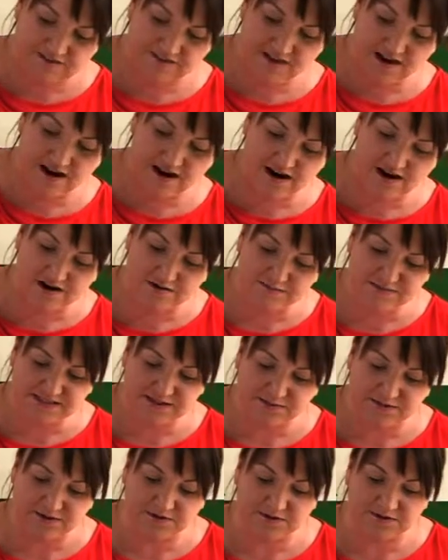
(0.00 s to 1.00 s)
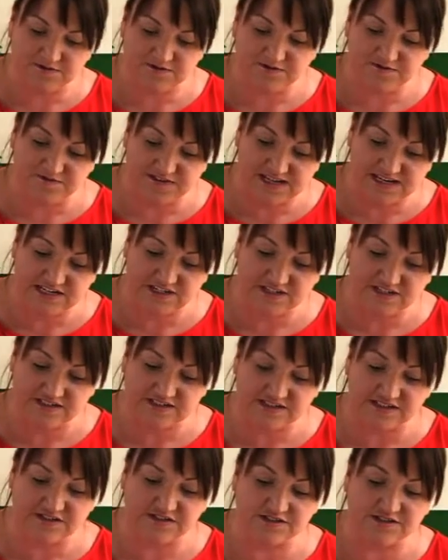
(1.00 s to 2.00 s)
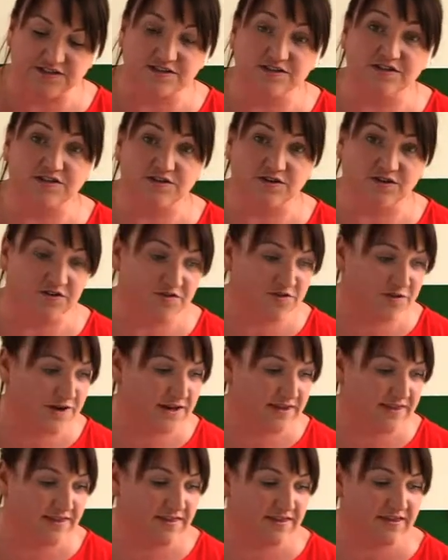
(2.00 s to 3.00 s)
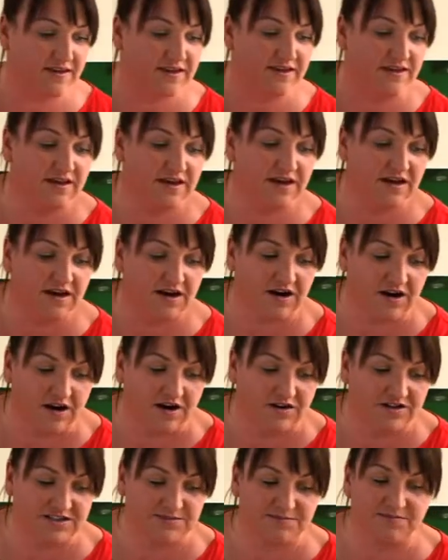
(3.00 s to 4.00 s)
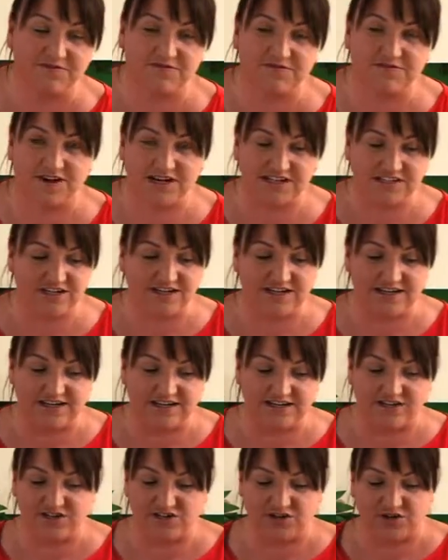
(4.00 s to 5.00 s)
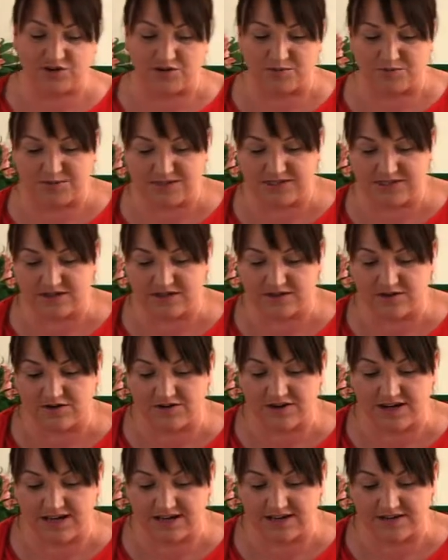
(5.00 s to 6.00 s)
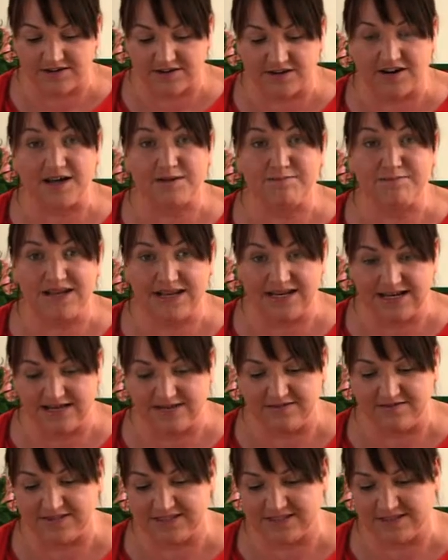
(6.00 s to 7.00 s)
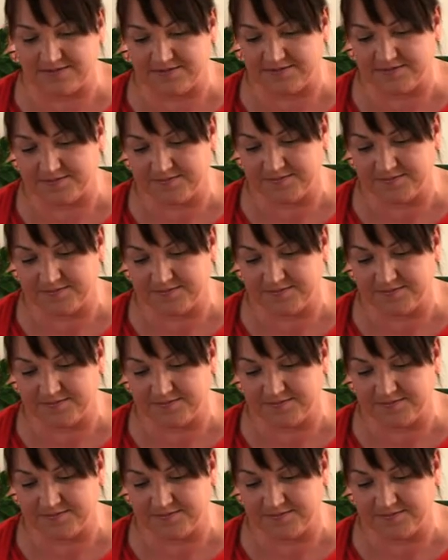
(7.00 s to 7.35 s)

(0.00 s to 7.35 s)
And the herbs that we're going to finish this couscous off with are some freshly chopped coriander and mint leaves.